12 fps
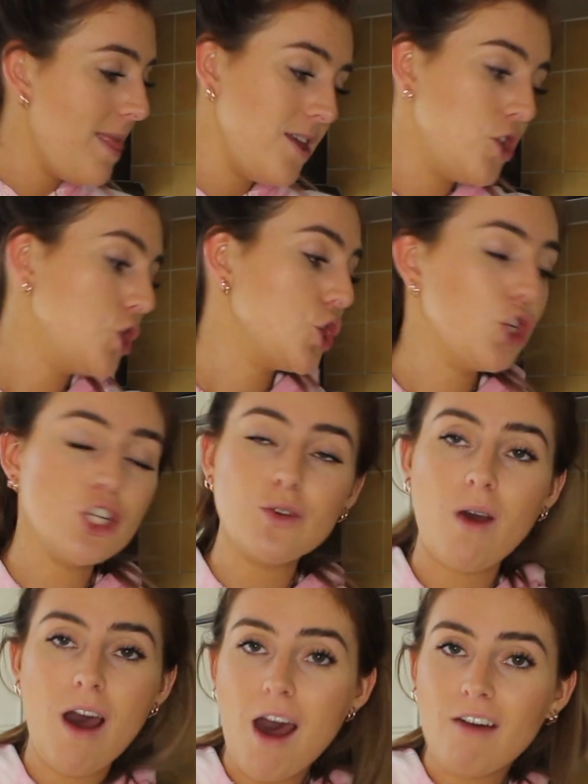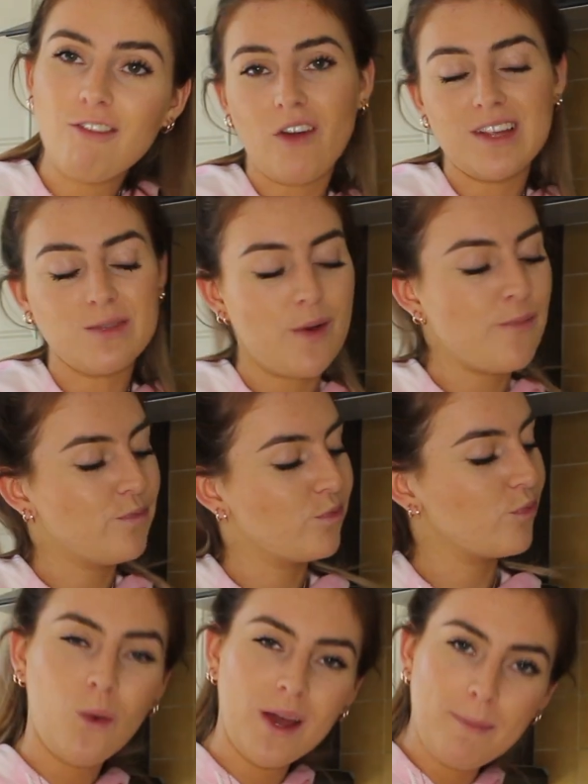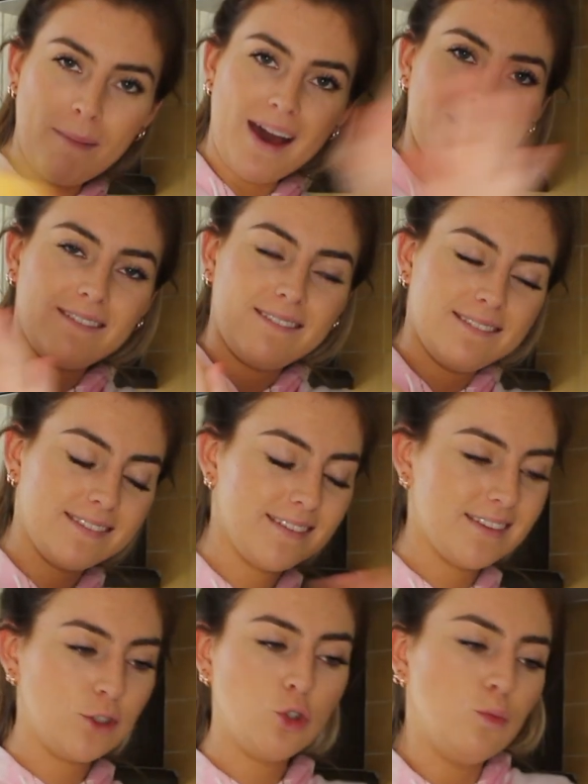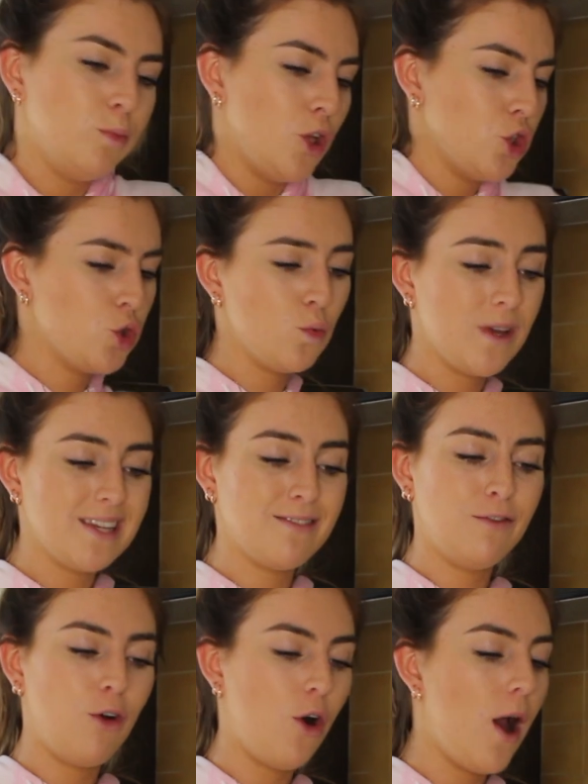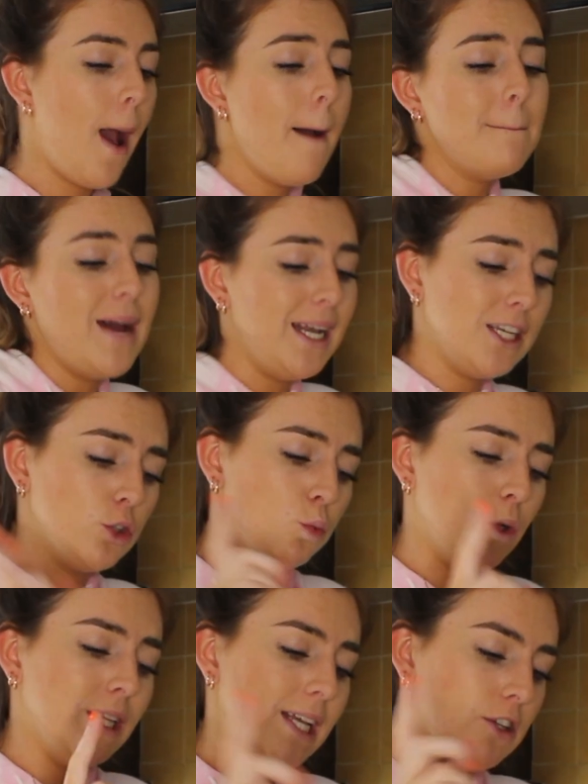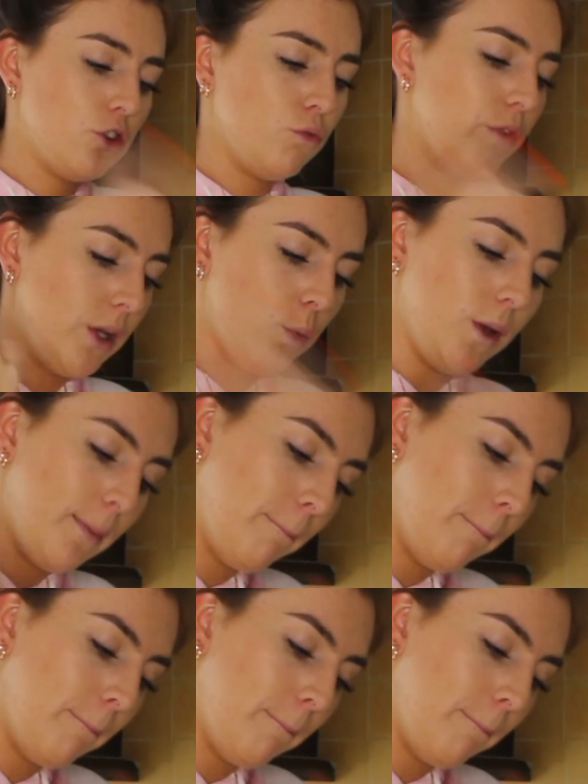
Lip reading: then you're just going to do half. Oh, it's fun. Quick maths. 2 plus 2 is 4. Minus 1, that's 3. Quick